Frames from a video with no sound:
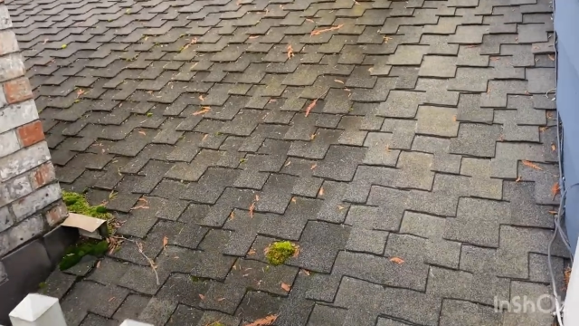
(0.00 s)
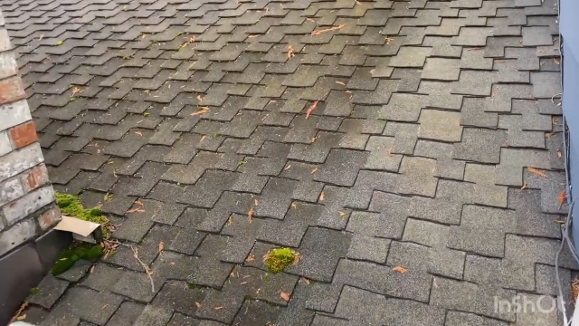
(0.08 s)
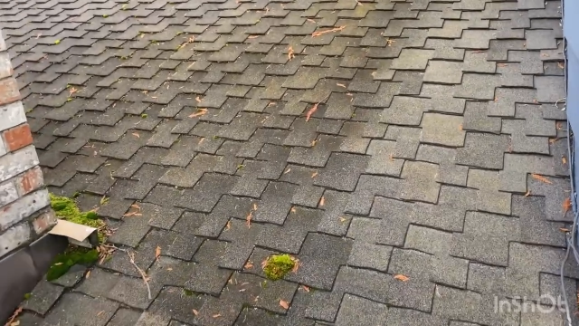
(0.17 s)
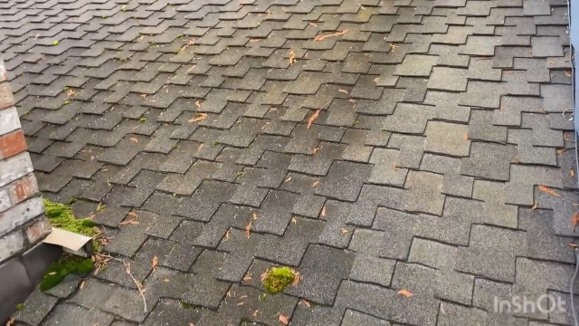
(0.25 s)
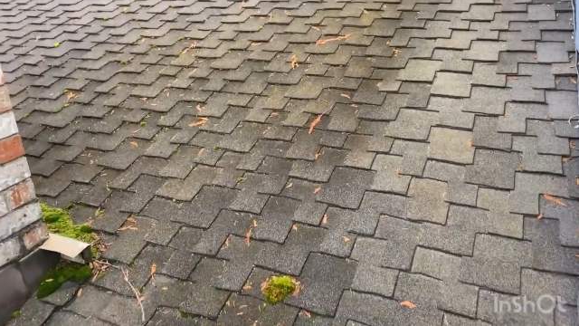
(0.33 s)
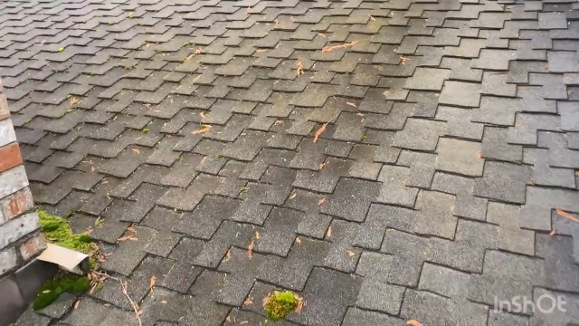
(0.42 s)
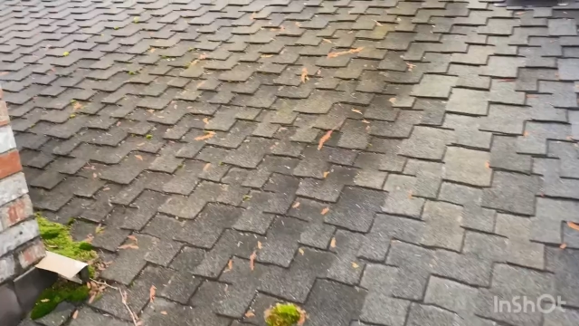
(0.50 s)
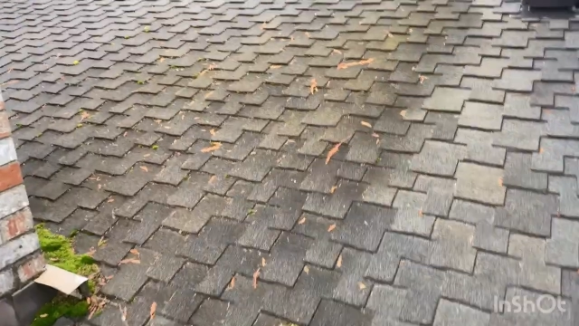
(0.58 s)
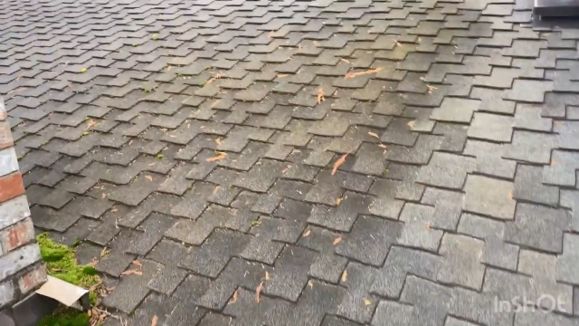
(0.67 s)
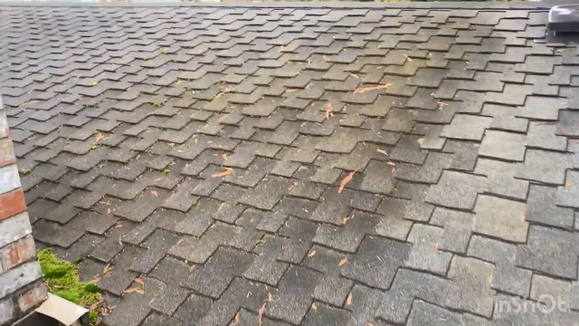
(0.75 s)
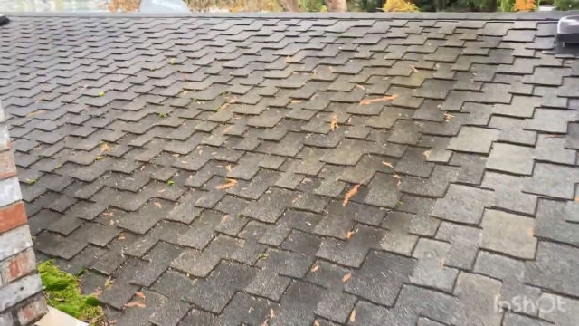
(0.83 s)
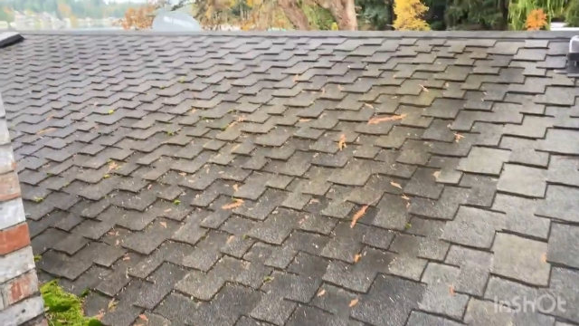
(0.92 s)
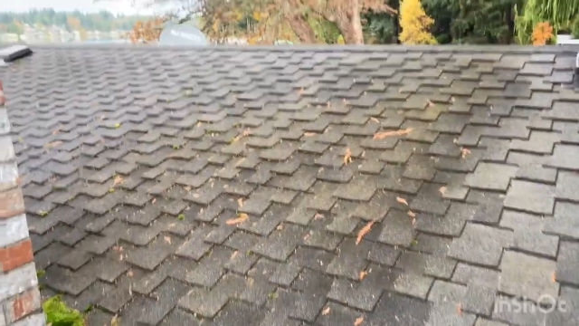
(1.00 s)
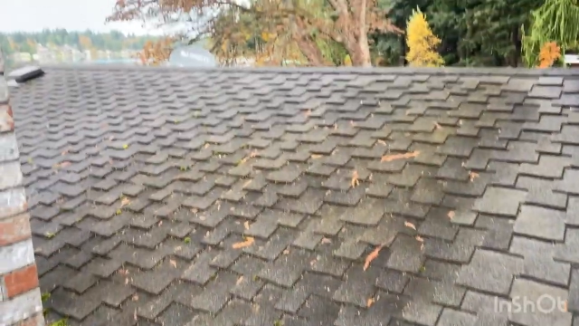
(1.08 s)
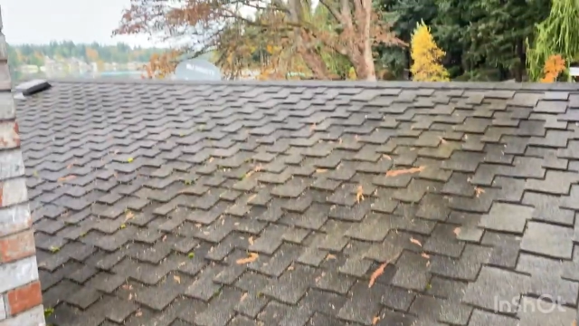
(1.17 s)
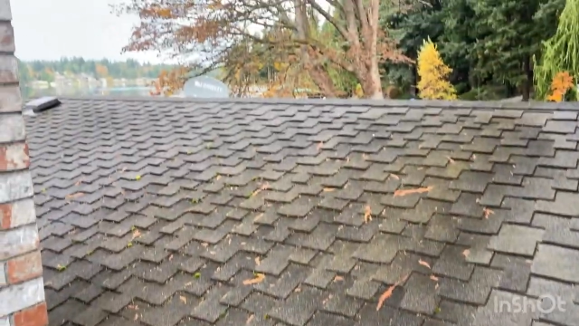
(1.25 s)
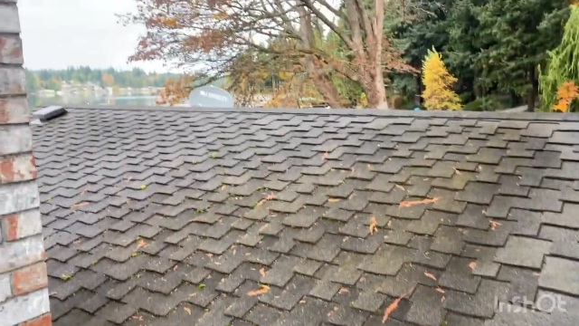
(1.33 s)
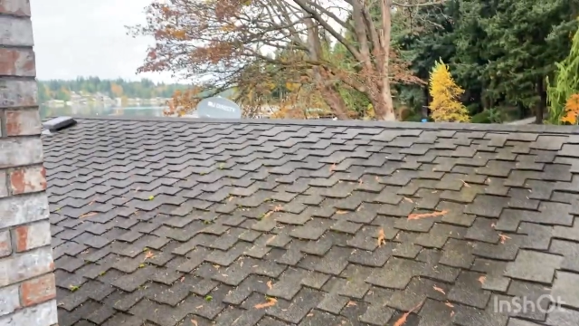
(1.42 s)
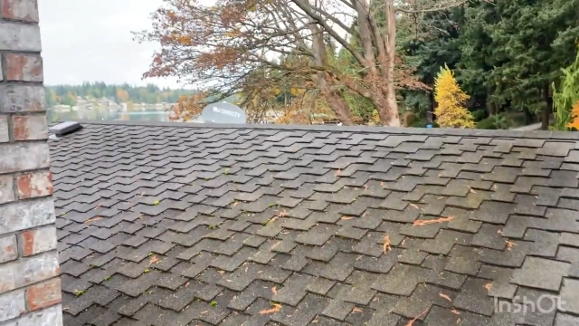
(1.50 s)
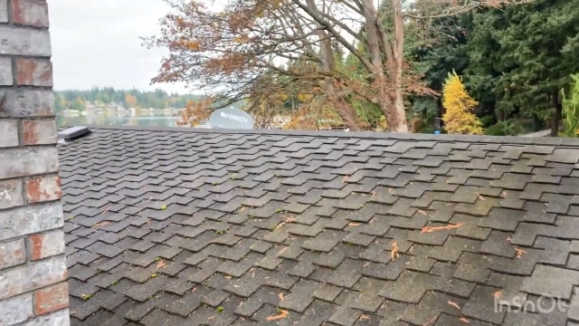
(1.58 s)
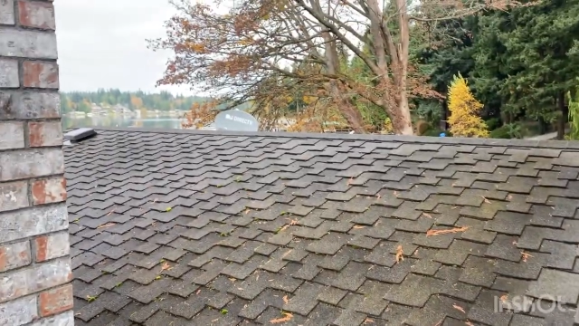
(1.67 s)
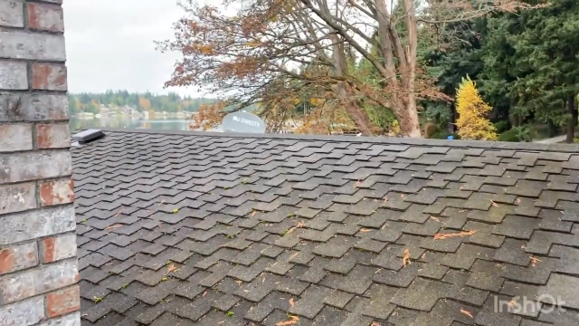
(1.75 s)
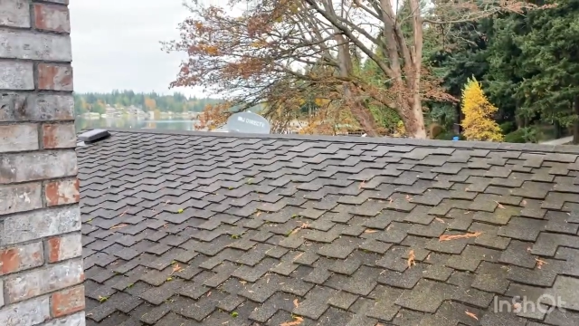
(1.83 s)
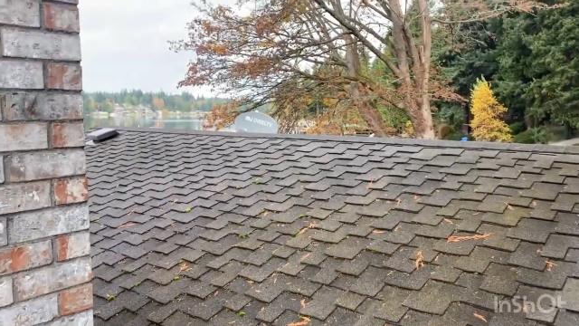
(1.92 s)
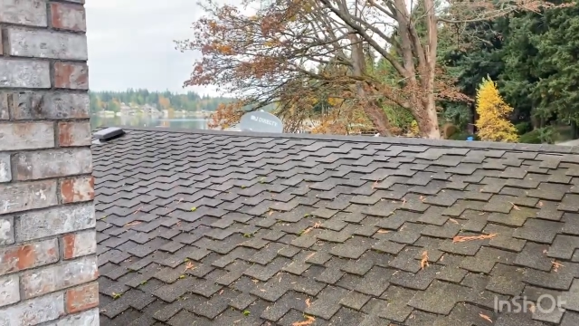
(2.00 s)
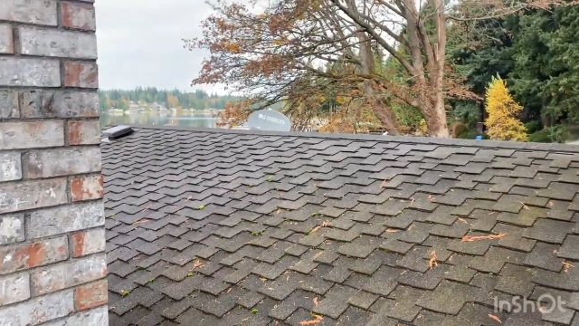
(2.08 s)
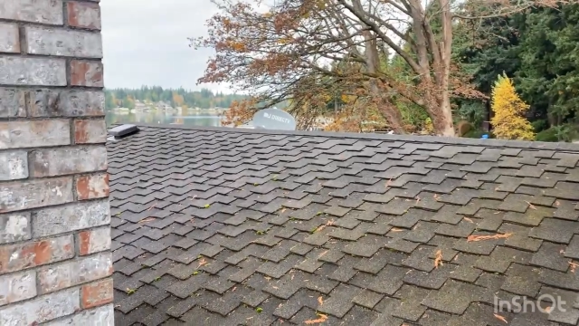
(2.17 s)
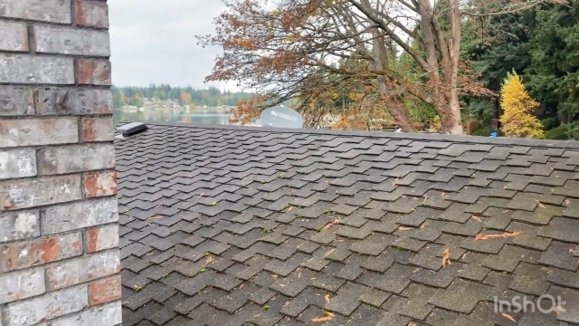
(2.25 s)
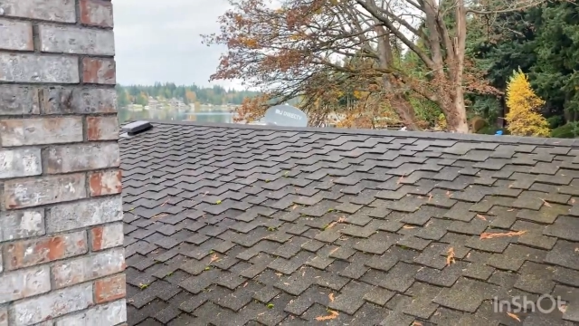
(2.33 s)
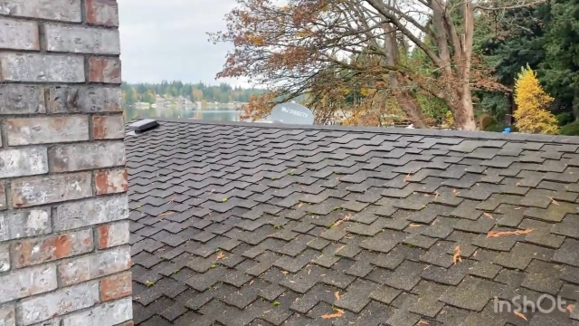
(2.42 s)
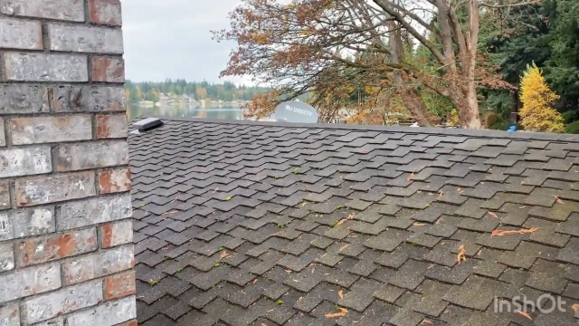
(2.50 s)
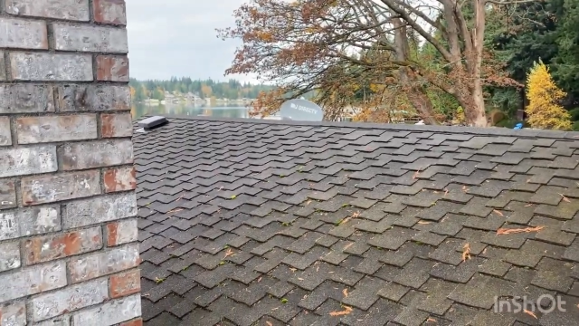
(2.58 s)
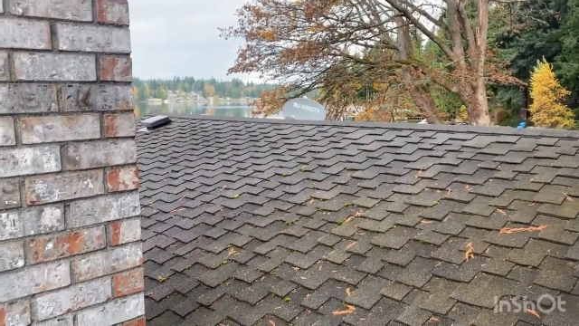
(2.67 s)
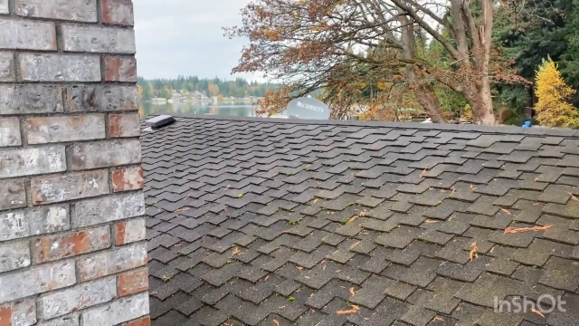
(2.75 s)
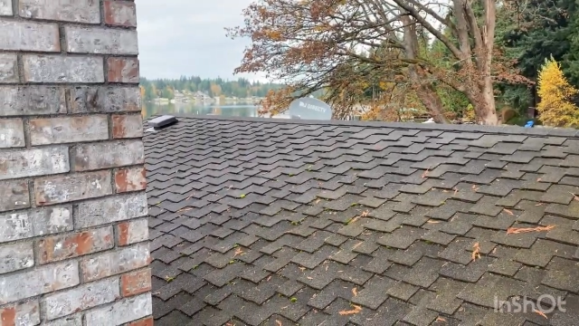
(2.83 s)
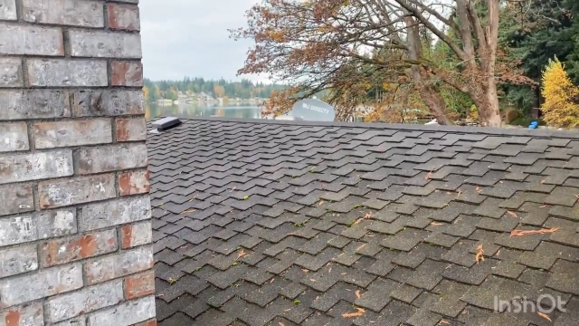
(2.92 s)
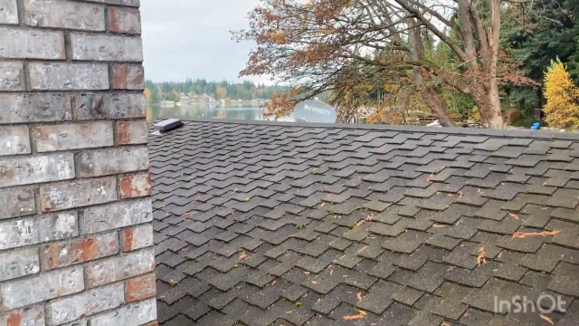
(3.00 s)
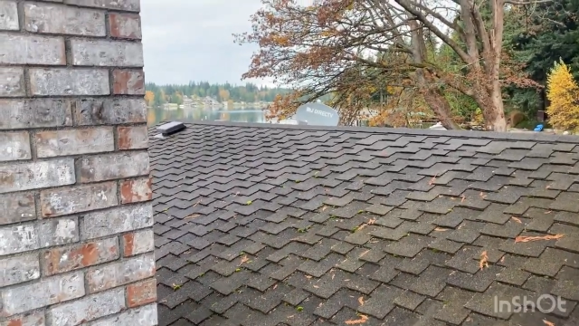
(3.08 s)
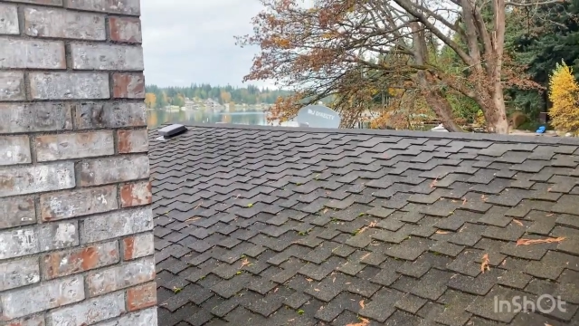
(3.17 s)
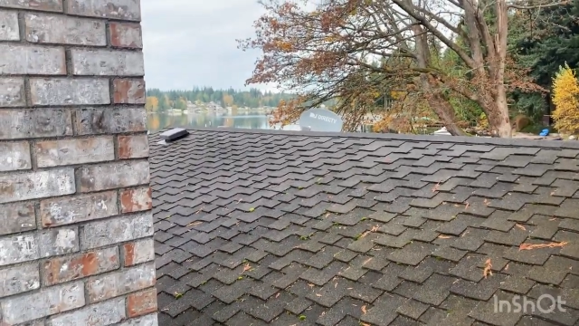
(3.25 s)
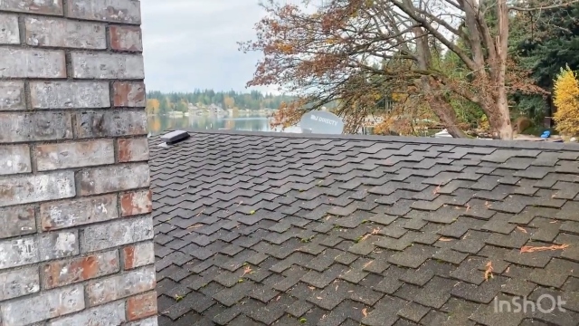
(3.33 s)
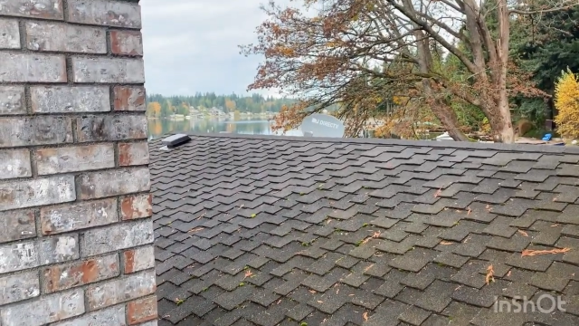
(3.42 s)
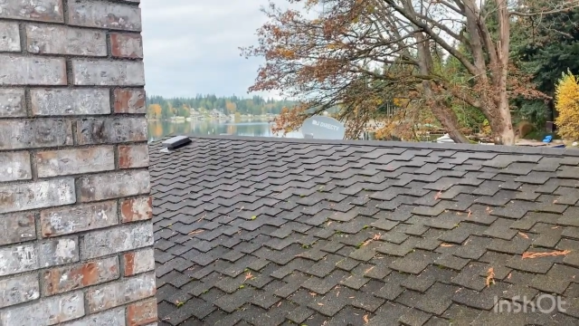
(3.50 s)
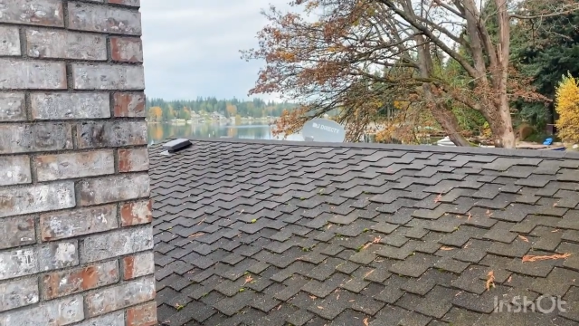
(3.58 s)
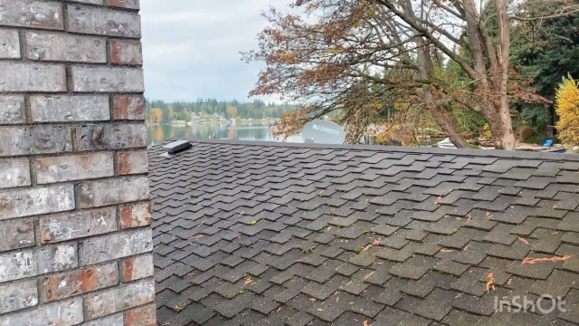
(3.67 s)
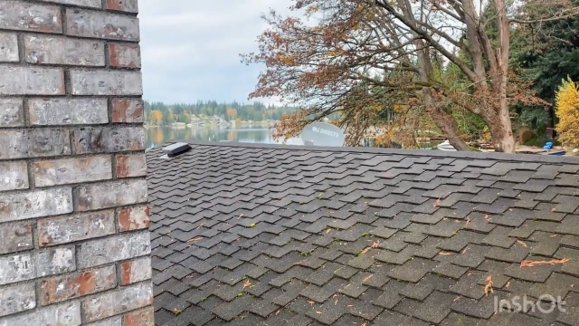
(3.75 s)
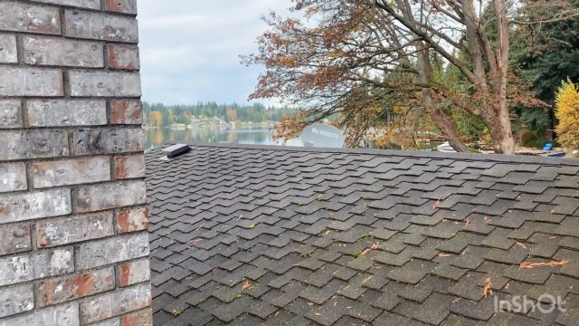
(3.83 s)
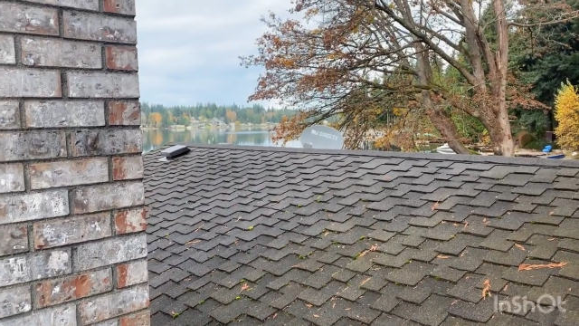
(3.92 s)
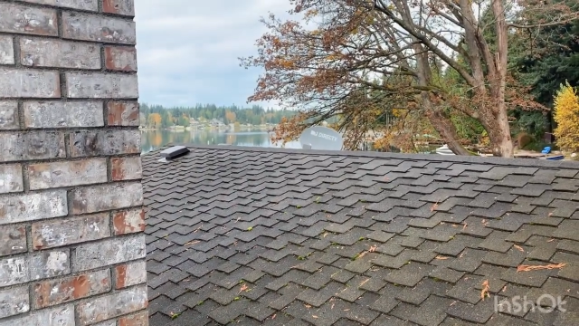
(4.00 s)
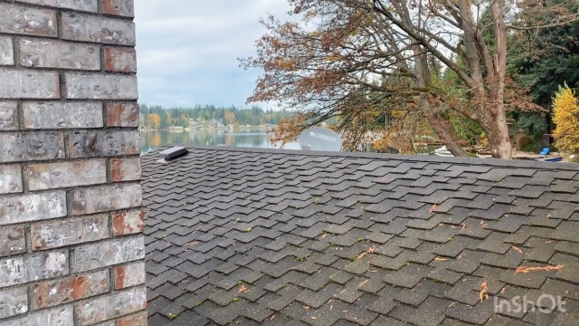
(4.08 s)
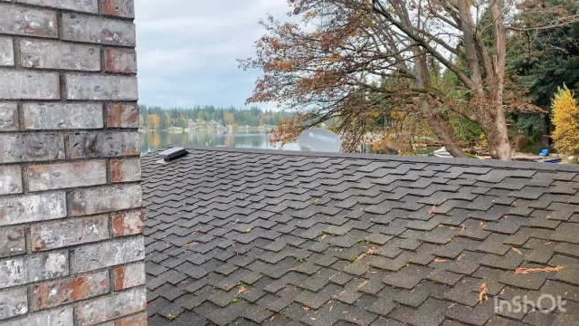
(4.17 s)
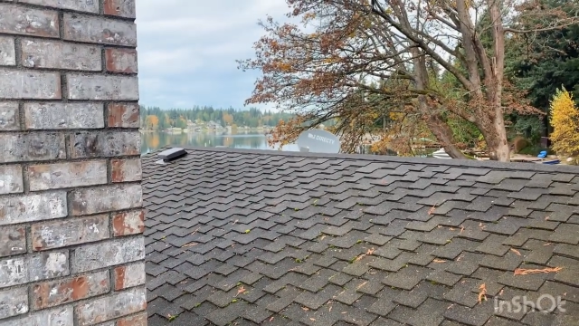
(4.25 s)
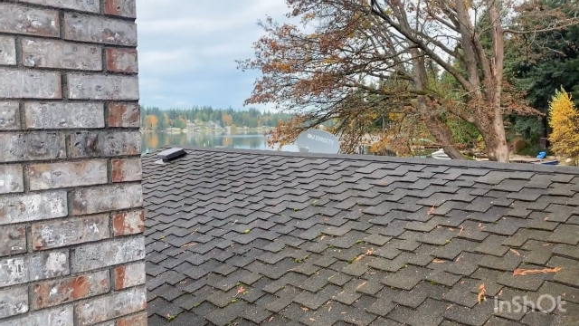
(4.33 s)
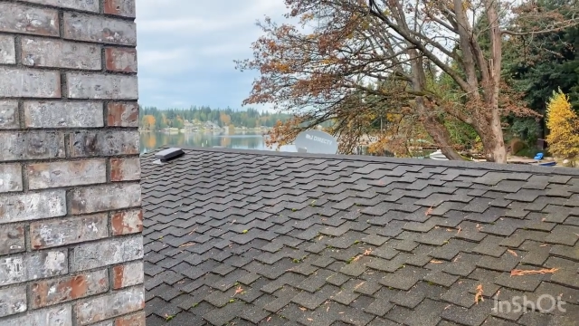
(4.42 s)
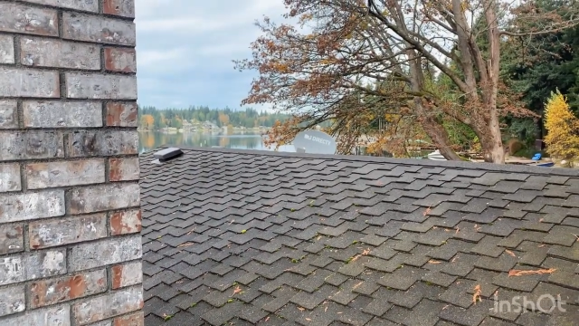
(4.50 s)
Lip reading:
[unreadable: no face in view]